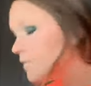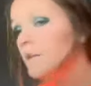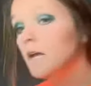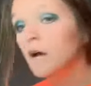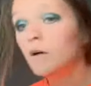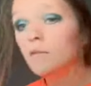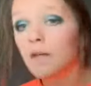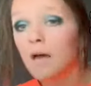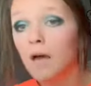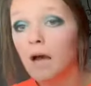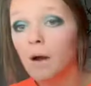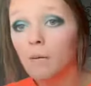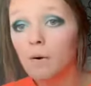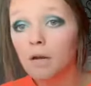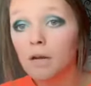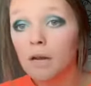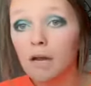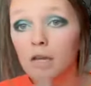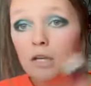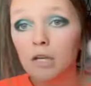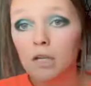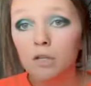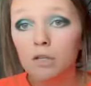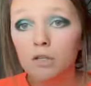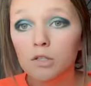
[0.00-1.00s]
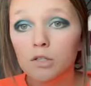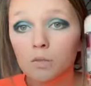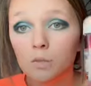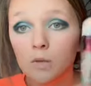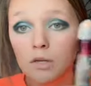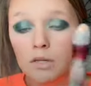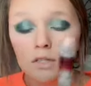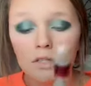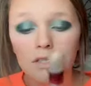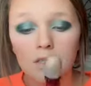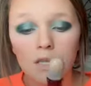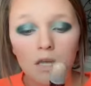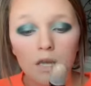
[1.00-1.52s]
now that one I used
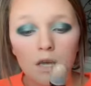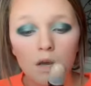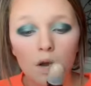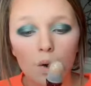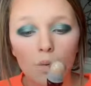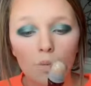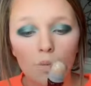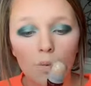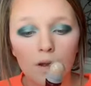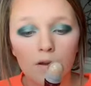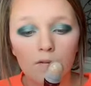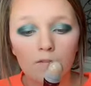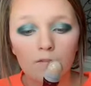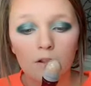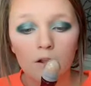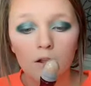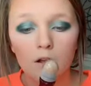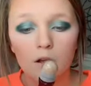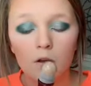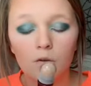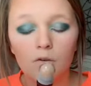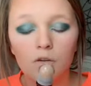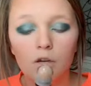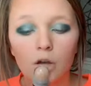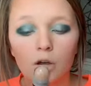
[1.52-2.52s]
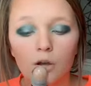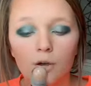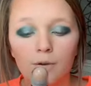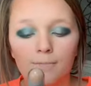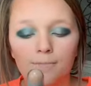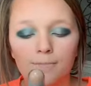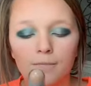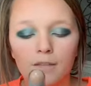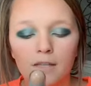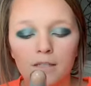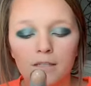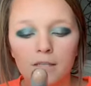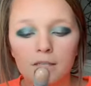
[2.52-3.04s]
was the Revlon, no,
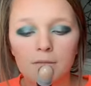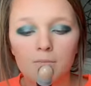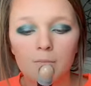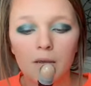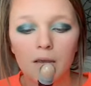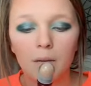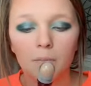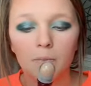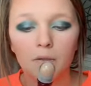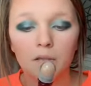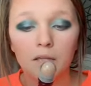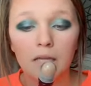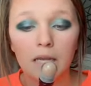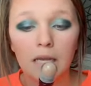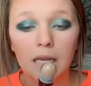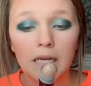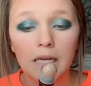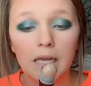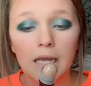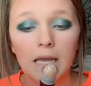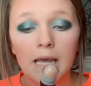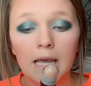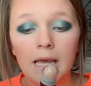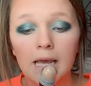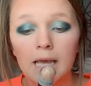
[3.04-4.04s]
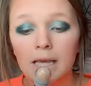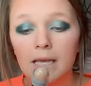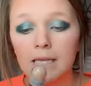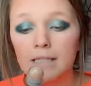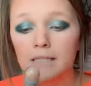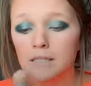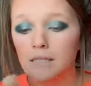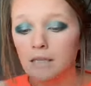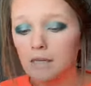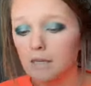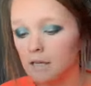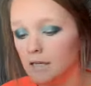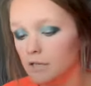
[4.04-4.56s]
this is Maybelline
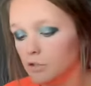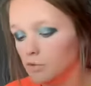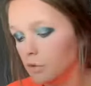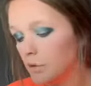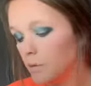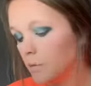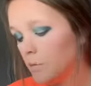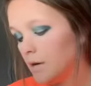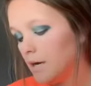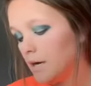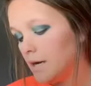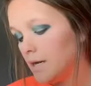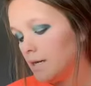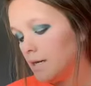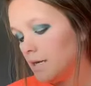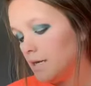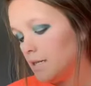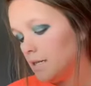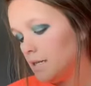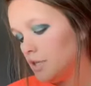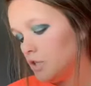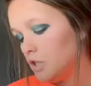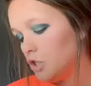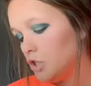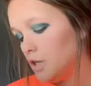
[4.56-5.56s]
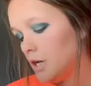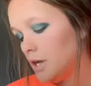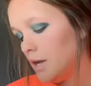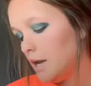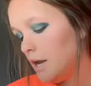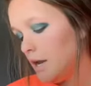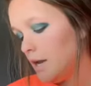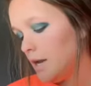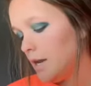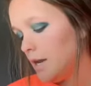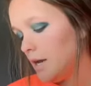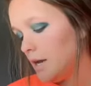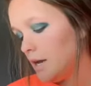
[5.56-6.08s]
Instant Age Rewind in the
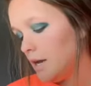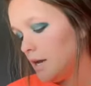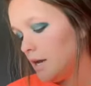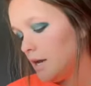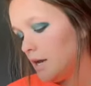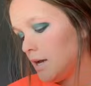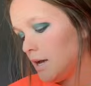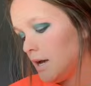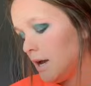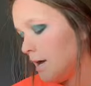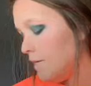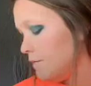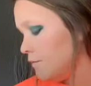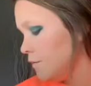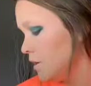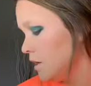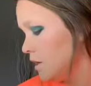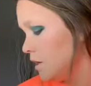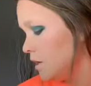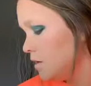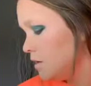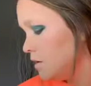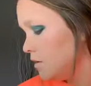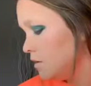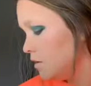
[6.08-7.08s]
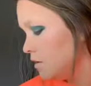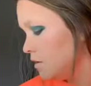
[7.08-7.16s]
shade Ivory.